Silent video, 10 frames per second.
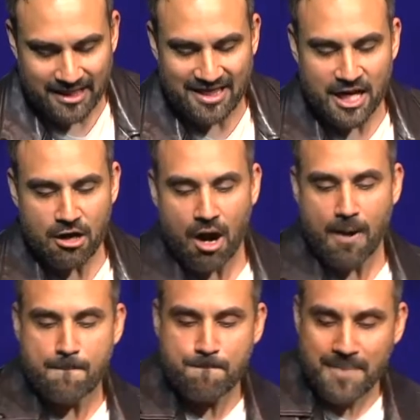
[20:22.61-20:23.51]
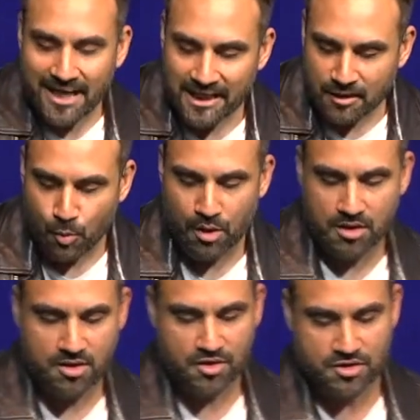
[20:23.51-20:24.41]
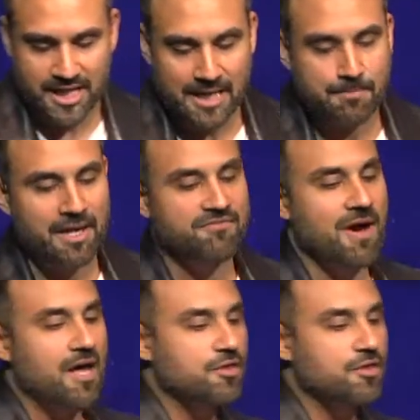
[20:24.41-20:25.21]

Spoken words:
there are many workers at my father's